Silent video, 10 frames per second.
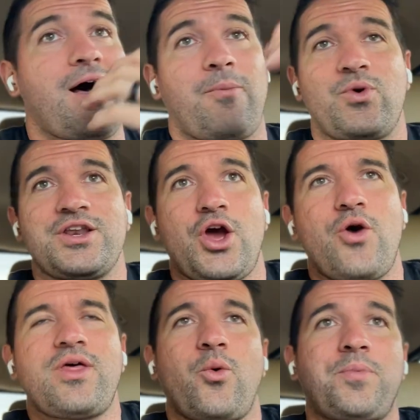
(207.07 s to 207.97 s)
We know
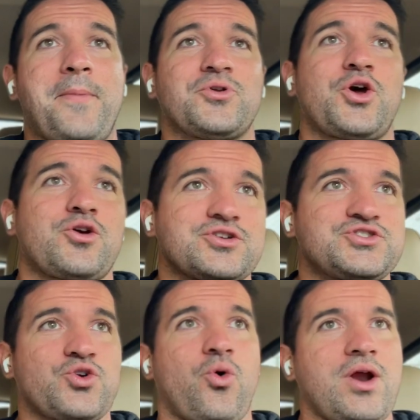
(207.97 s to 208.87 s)
that when people know your
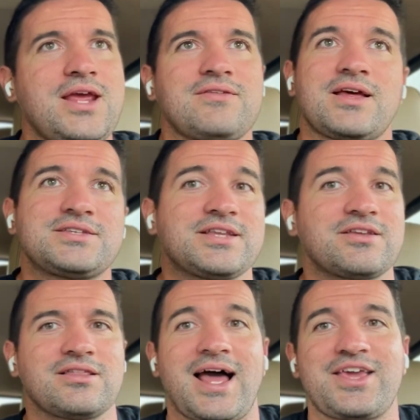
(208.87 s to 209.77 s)
story, they tend
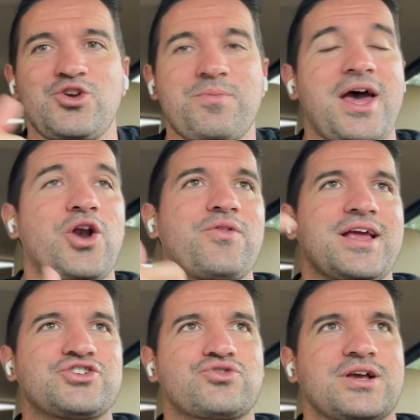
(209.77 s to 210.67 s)
to like you better,
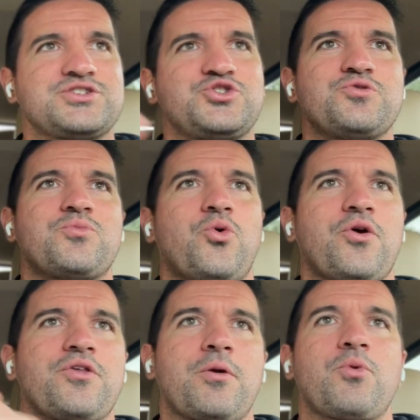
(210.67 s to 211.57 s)
they trust you
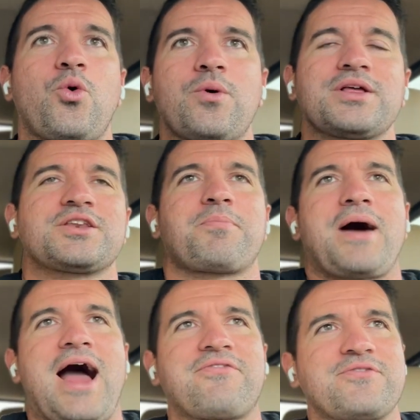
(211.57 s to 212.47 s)
more, they're more willing to
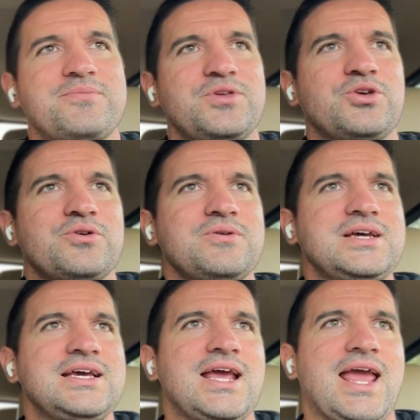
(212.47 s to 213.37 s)
buy from you,
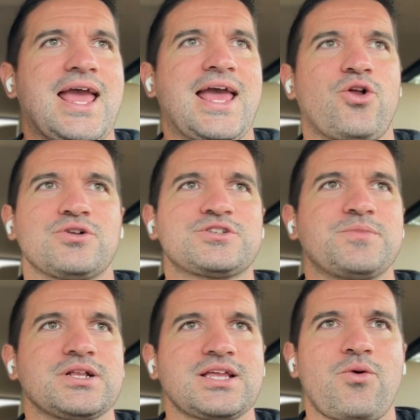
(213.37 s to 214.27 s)
and
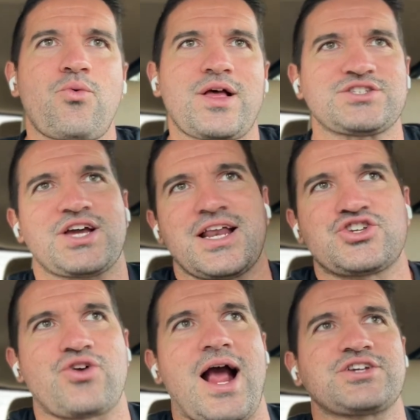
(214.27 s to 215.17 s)
ultimately that's the kind of
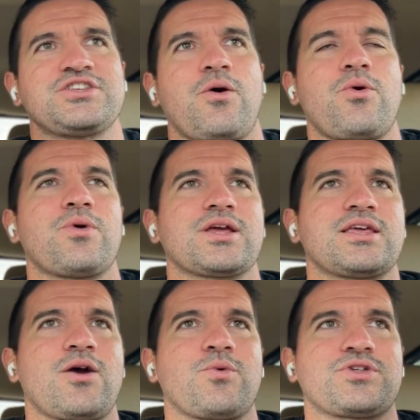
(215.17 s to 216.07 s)
traction that we want to
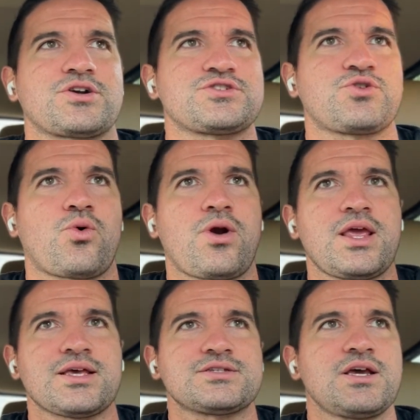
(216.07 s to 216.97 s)
get with our story
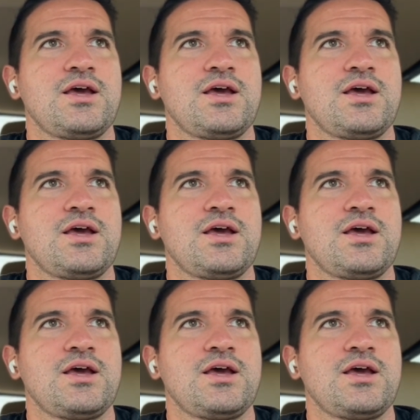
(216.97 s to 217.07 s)
is